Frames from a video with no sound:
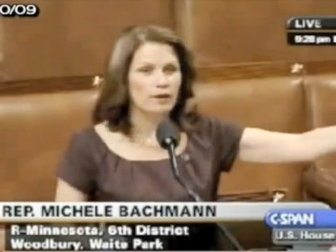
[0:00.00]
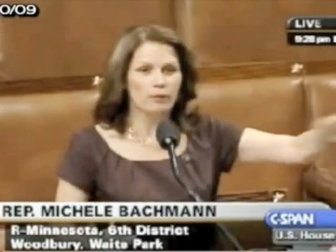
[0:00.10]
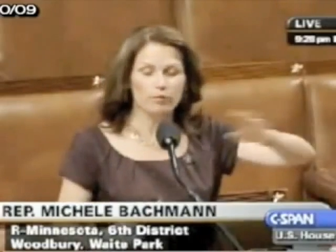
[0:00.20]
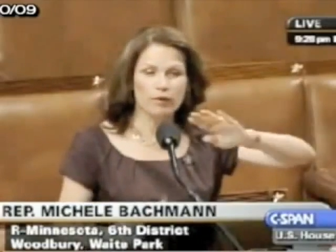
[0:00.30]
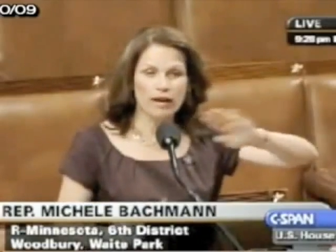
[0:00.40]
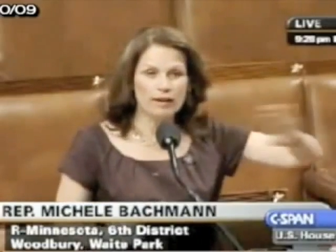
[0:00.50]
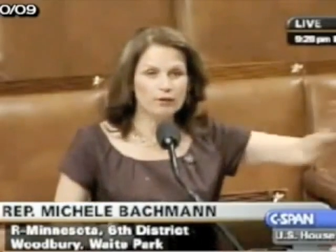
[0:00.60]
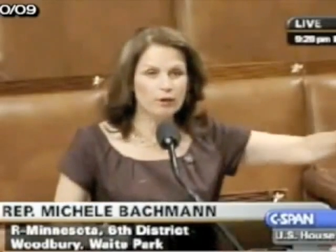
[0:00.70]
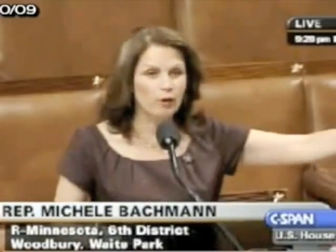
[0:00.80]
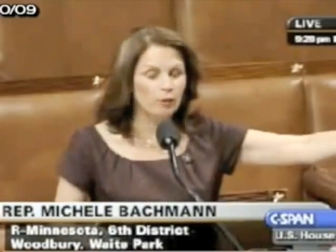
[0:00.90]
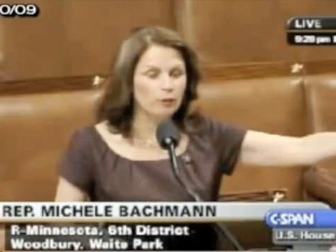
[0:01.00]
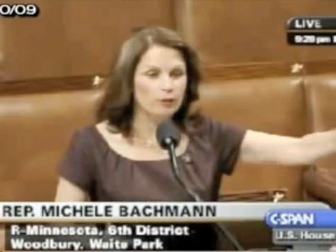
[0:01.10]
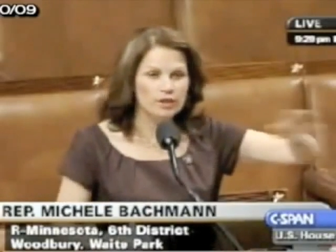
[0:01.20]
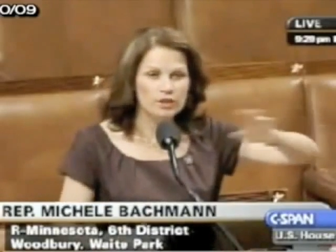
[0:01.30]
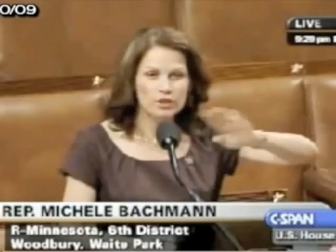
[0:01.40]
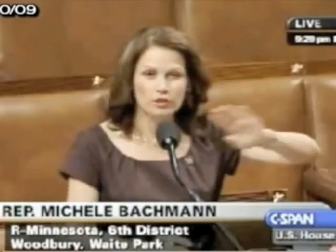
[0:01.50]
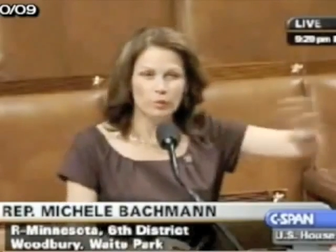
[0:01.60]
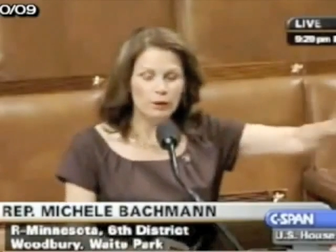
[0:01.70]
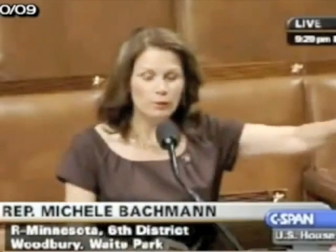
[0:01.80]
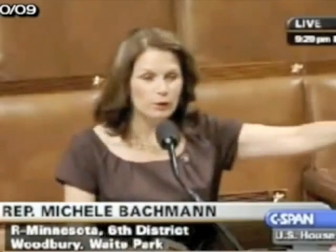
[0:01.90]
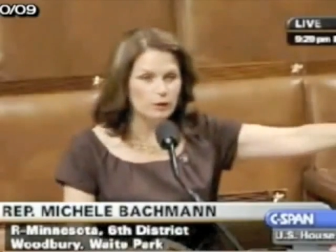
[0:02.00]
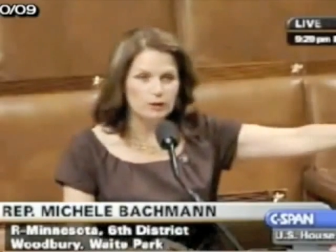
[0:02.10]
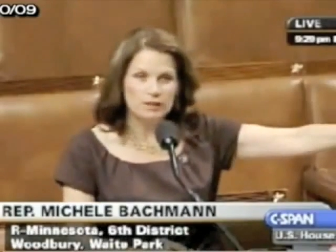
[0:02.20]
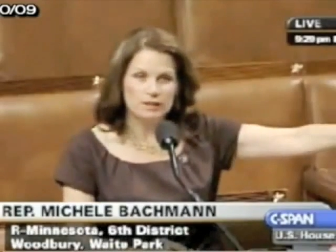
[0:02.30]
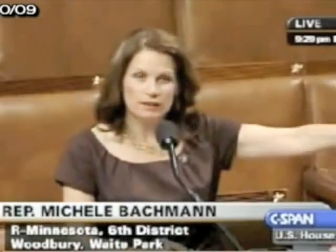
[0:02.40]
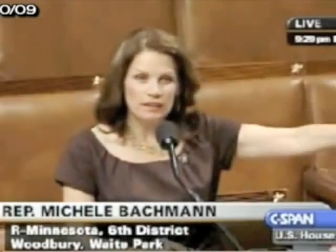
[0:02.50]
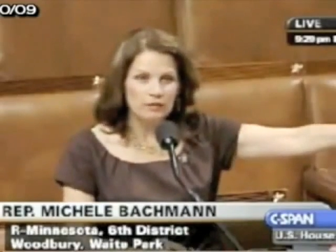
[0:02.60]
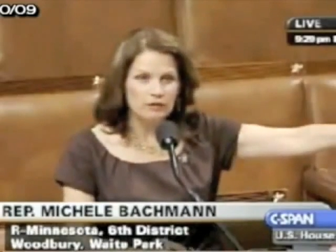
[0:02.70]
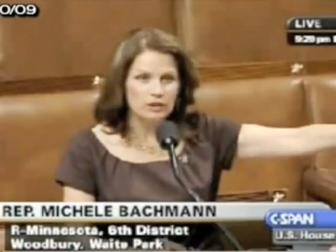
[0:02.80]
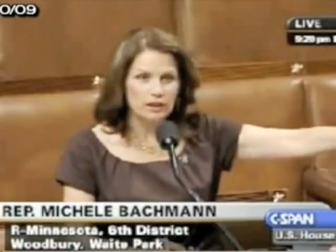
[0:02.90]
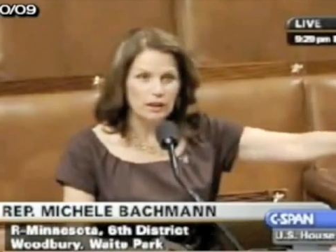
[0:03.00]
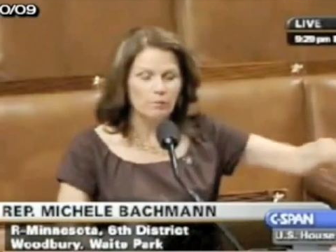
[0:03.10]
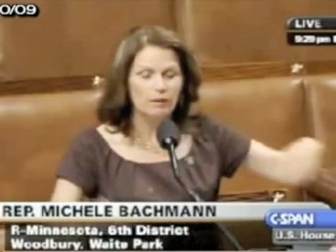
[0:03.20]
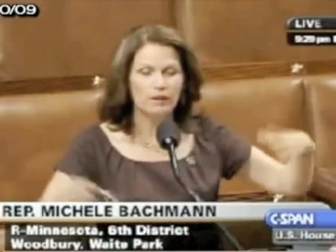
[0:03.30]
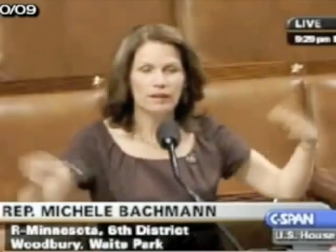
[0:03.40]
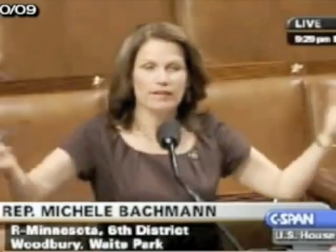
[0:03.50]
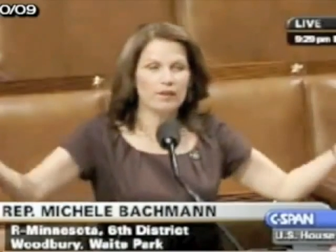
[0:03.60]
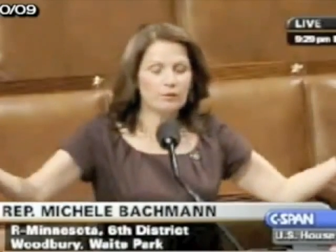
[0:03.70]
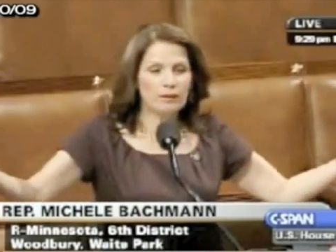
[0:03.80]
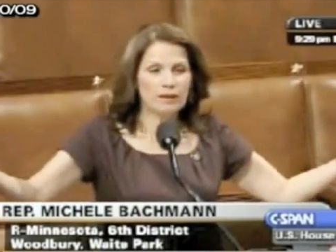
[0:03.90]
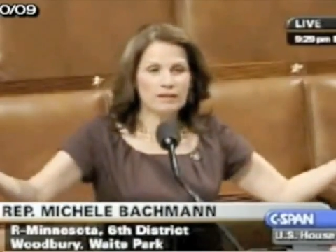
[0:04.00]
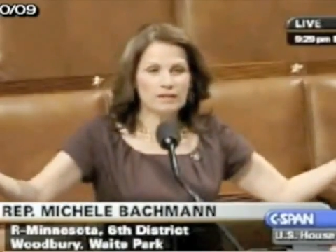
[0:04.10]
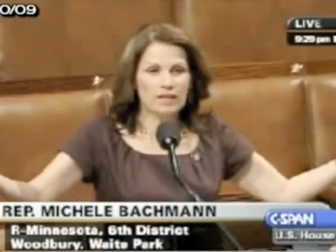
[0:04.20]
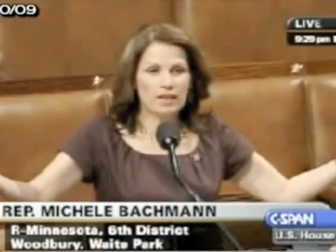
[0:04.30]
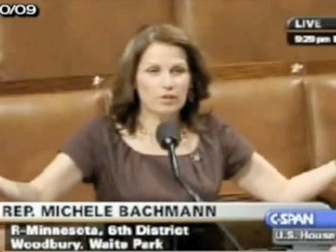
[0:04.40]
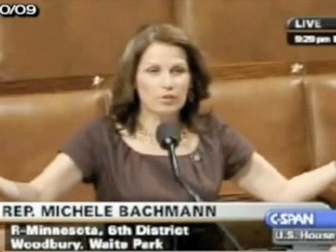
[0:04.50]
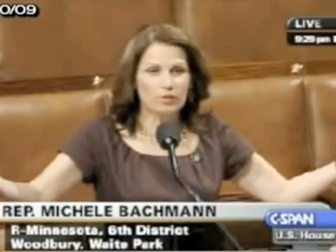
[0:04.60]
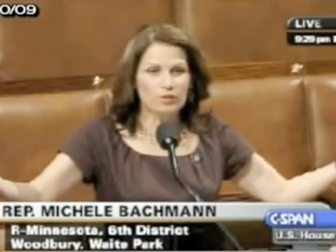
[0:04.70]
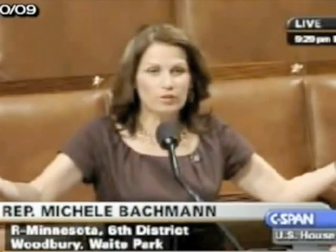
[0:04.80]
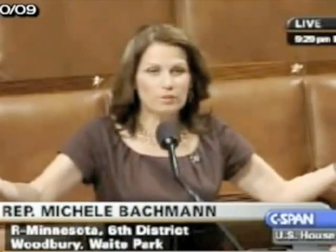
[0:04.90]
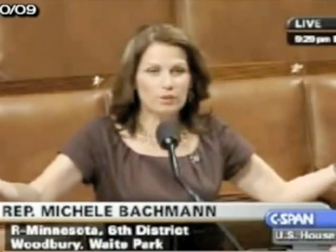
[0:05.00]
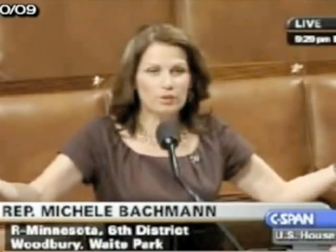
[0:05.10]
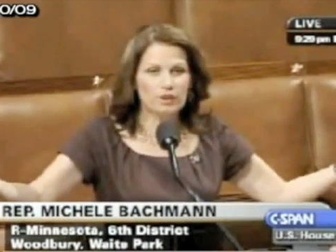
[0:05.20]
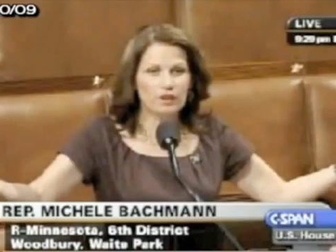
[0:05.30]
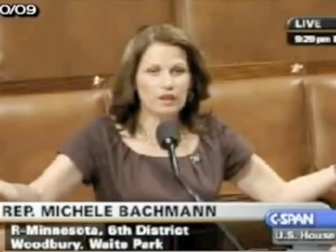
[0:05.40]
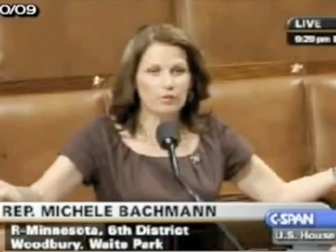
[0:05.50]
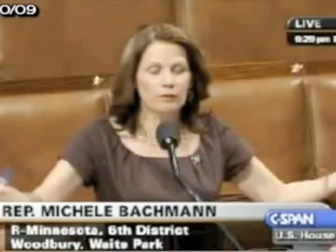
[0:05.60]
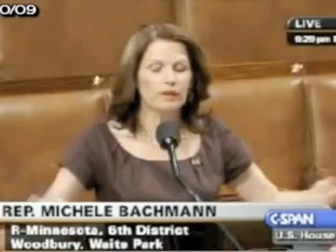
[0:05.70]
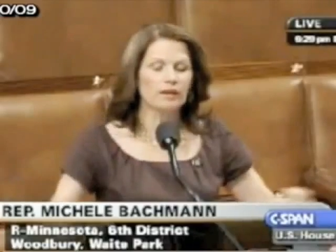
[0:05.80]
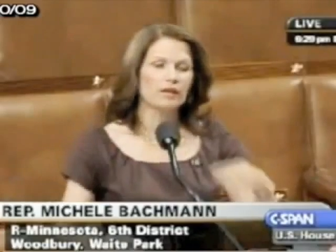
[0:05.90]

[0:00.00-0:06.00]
private corporation the way we used to think of GM. Now the main stockholder is the American government.